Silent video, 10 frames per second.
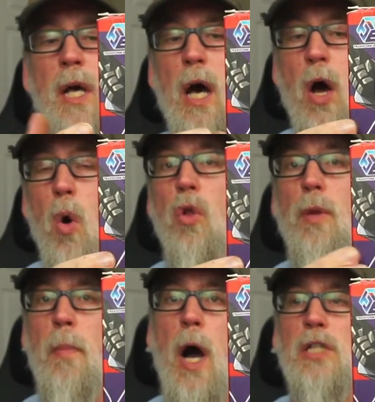hold
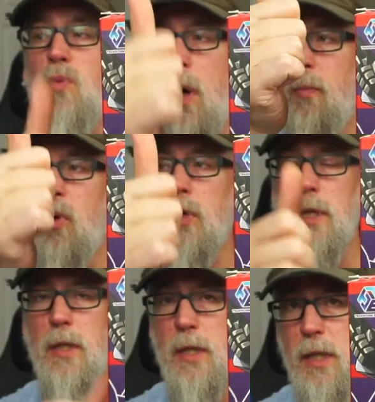the box while
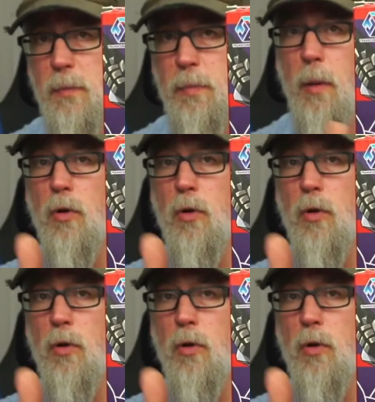pulling the bubble